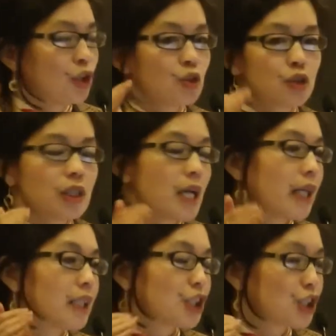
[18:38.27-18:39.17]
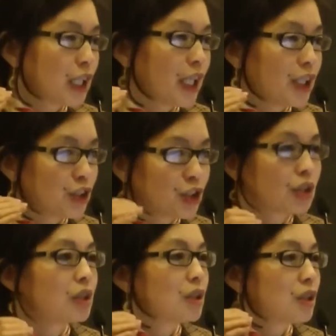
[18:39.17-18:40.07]
You could not exchange
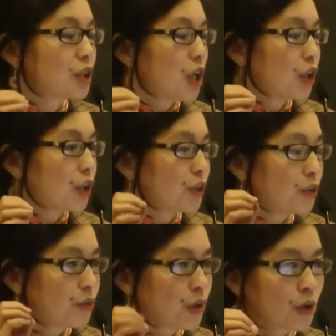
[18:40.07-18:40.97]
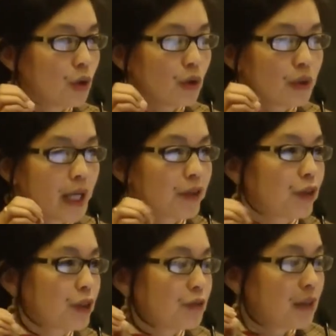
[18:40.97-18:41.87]
the dollar for gold at
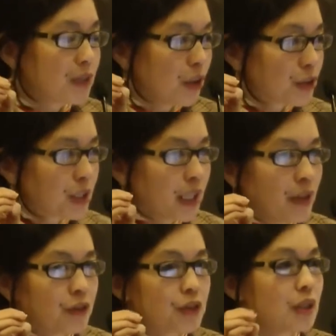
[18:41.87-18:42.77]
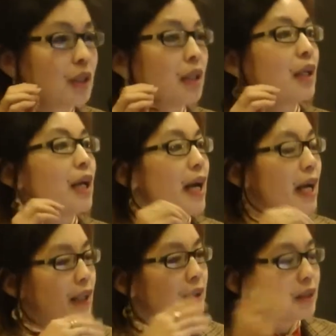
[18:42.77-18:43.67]
$35 an ounce,
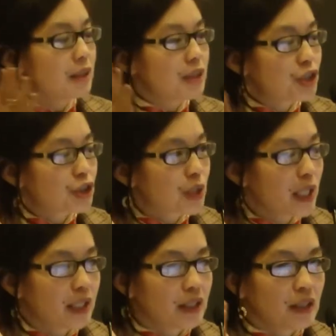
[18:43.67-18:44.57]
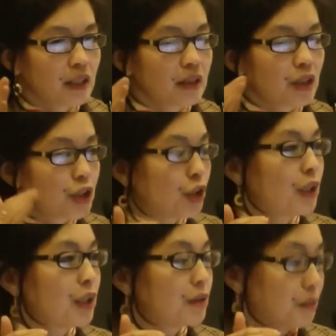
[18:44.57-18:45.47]
and this created the
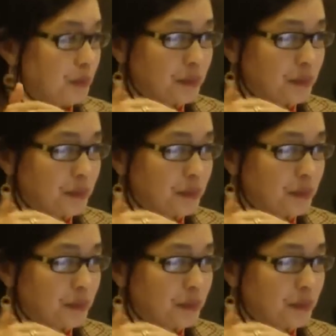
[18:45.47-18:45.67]
current